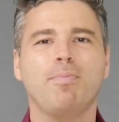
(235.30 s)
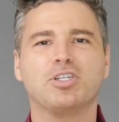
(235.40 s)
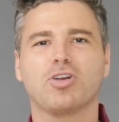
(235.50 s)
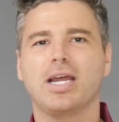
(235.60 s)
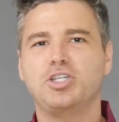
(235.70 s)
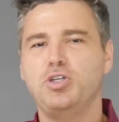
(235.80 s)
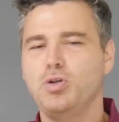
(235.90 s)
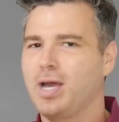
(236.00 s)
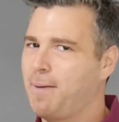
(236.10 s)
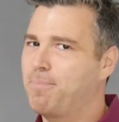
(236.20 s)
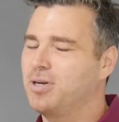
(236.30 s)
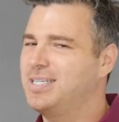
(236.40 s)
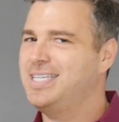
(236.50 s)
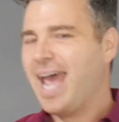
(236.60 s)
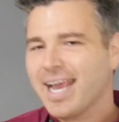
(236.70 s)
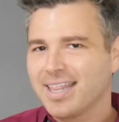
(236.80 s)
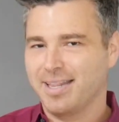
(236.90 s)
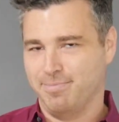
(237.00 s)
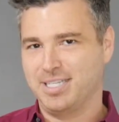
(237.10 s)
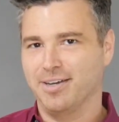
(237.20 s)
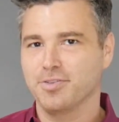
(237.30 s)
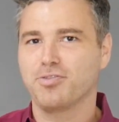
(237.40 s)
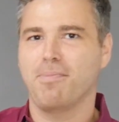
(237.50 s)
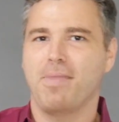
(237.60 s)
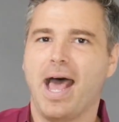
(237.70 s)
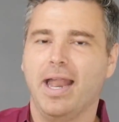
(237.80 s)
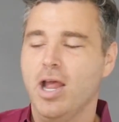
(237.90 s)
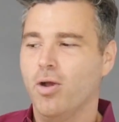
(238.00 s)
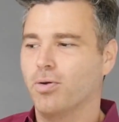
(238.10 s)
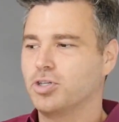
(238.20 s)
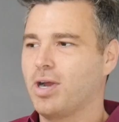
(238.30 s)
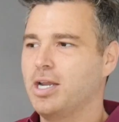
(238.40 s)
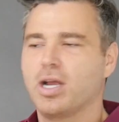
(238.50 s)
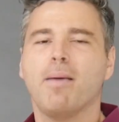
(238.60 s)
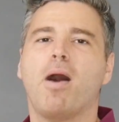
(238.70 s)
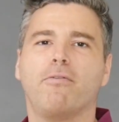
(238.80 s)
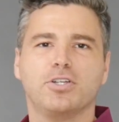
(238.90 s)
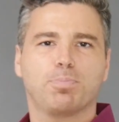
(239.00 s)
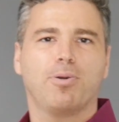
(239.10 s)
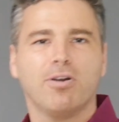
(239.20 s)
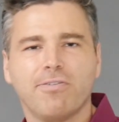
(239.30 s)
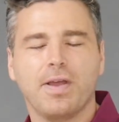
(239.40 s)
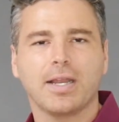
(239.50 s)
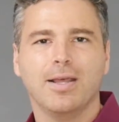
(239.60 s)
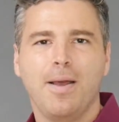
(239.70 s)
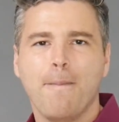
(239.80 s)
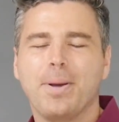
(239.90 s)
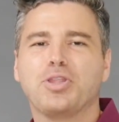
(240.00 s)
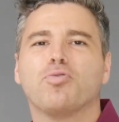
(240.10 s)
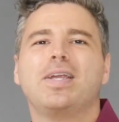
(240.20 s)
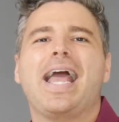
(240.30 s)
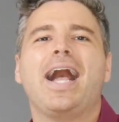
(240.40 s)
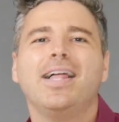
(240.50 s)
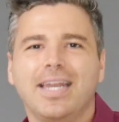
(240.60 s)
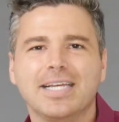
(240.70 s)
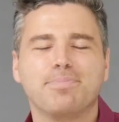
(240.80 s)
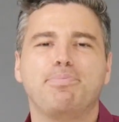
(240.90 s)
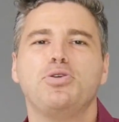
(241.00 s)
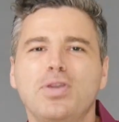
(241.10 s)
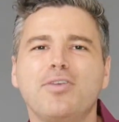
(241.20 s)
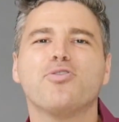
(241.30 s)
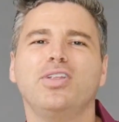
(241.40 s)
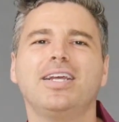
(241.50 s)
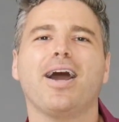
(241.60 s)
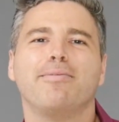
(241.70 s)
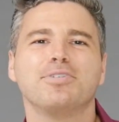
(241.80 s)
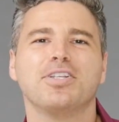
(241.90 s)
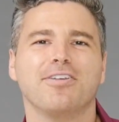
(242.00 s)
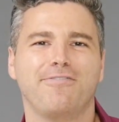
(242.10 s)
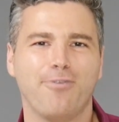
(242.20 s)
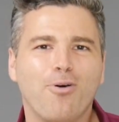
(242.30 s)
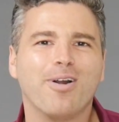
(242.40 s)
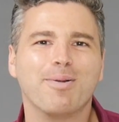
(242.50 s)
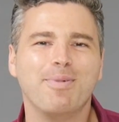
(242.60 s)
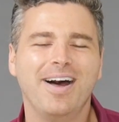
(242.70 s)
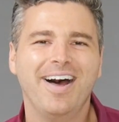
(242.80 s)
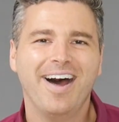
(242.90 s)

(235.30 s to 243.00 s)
women try to kind of protect themselves from that or try to come off as perfect. But the reality is, beauty really comes in the form